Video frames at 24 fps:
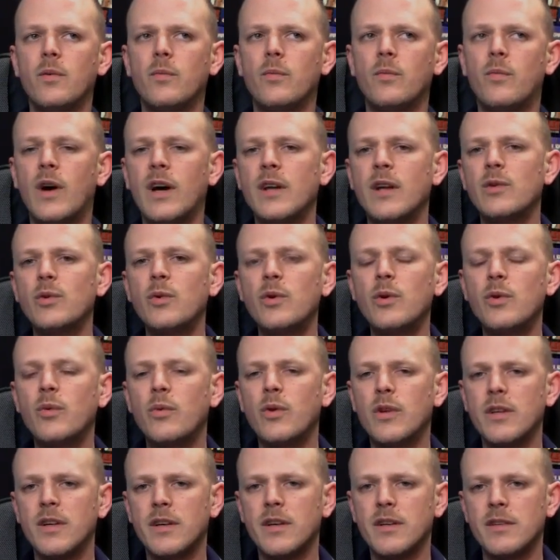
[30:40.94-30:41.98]
Why do you
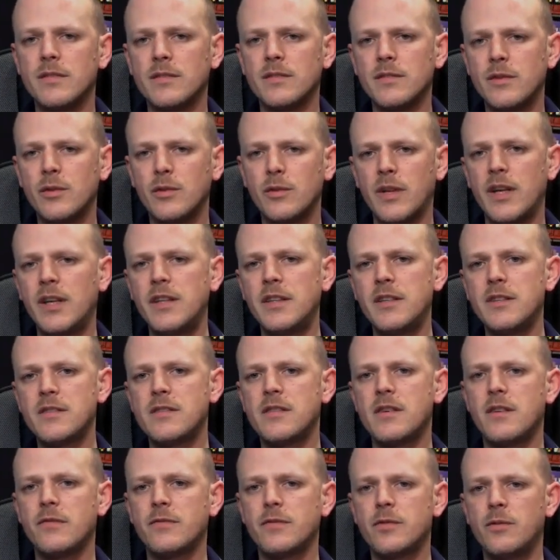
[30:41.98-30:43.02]
want to donate this
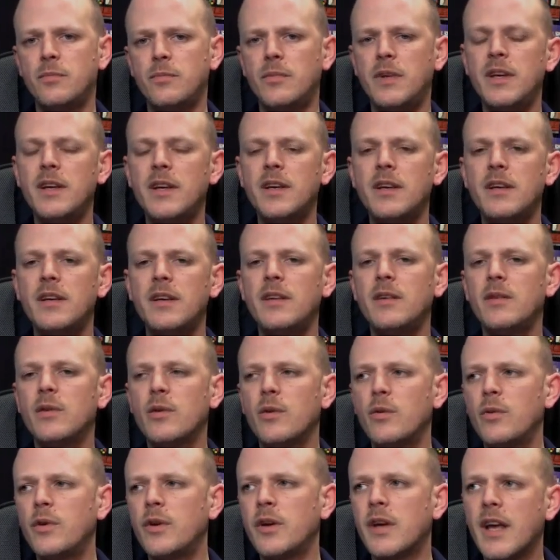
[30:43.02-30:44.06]
stuff to me? You
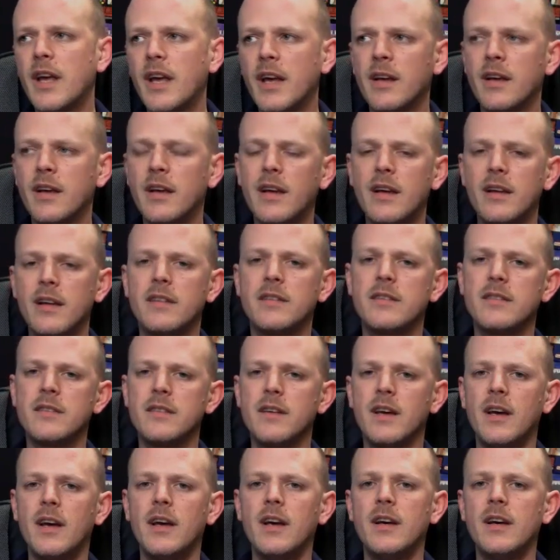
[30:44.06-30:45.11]
know, you can
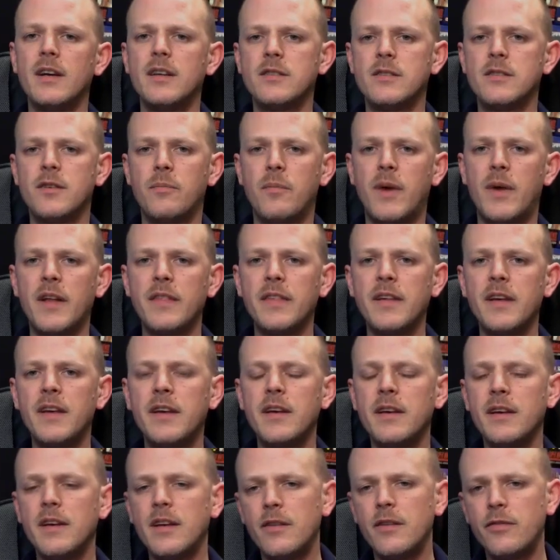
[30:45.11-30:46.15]
get some
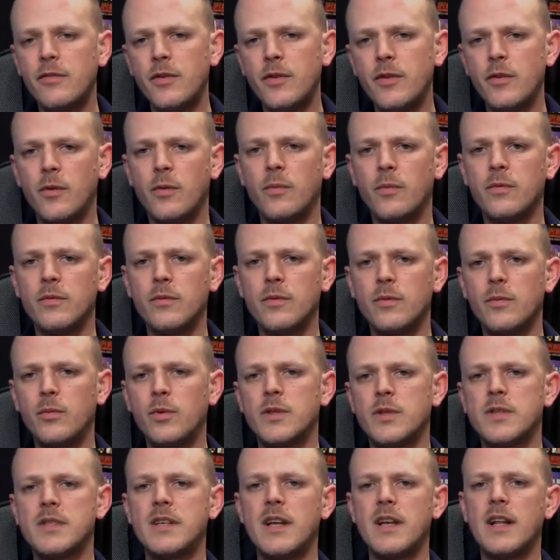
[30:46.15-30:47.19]
money if you
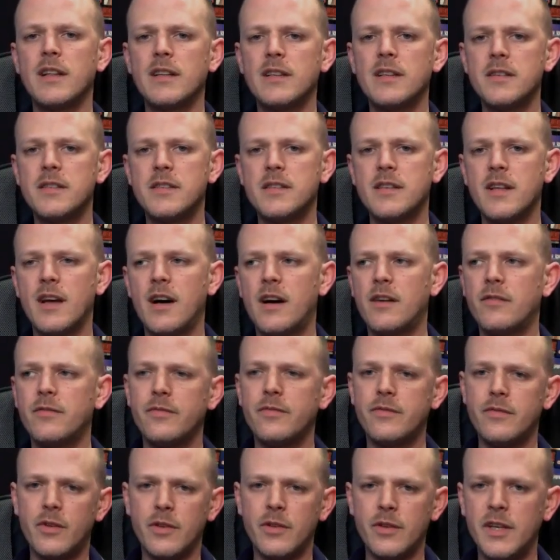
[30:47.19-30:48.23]
would sell this
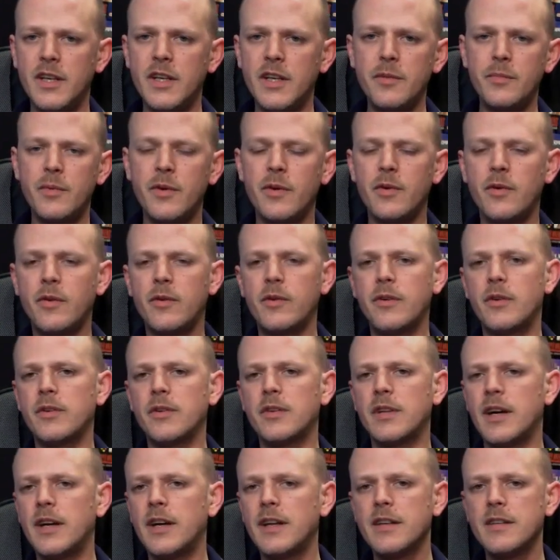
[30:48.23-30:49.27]
stuff on eBay or
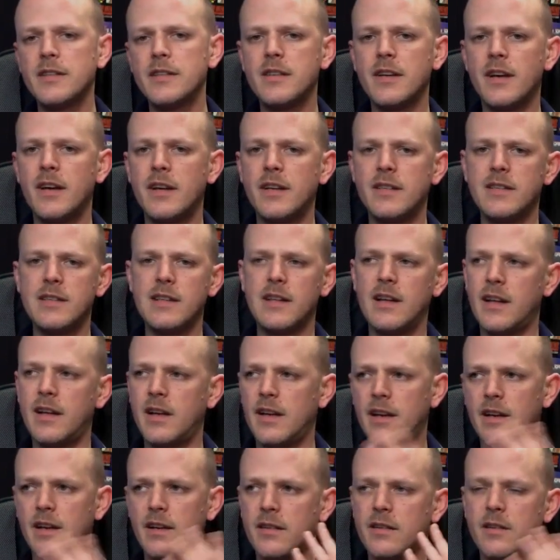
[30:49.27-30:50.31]
on other sites
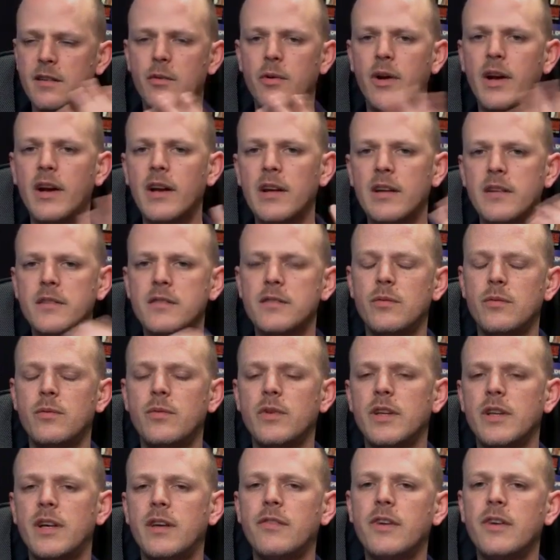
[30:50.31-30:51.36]
like Craigslist or
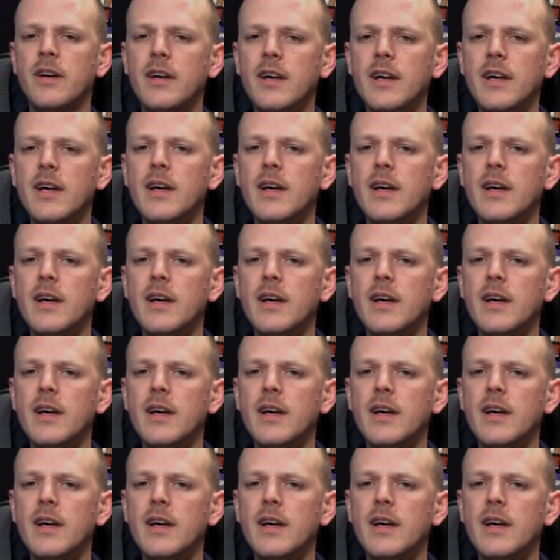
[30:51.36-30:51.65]
whatever.